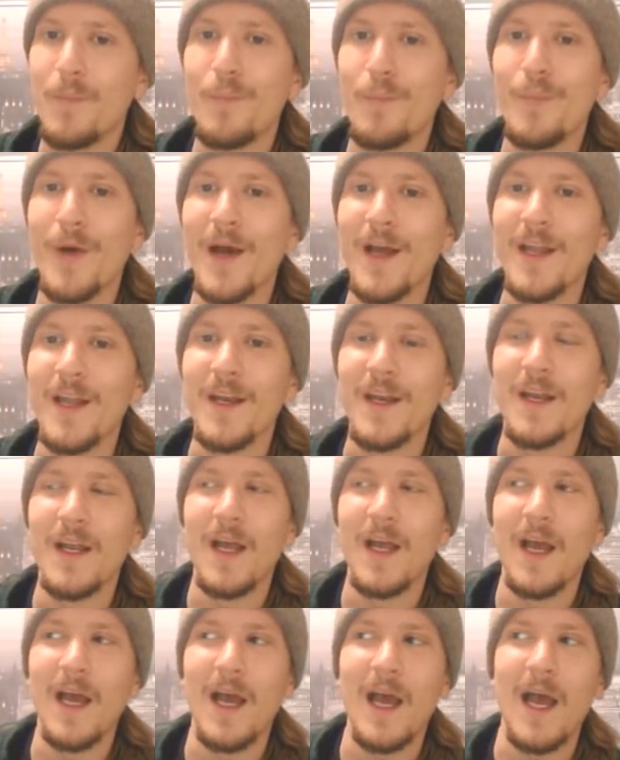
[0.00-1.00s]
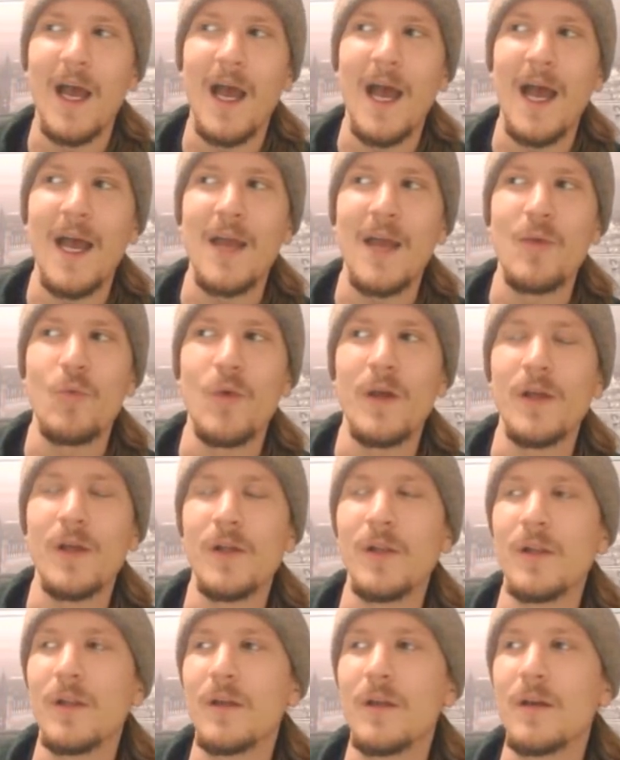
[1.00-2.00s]
But I
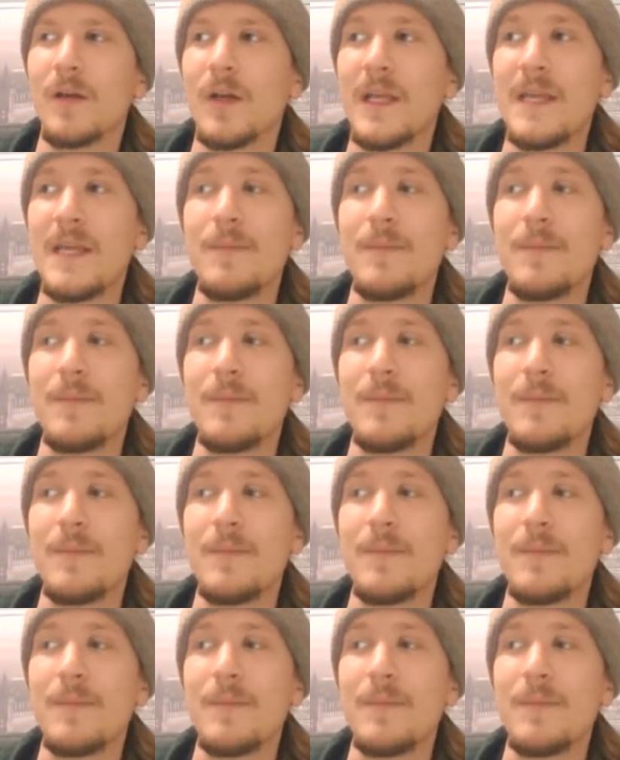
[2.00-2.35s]
will keep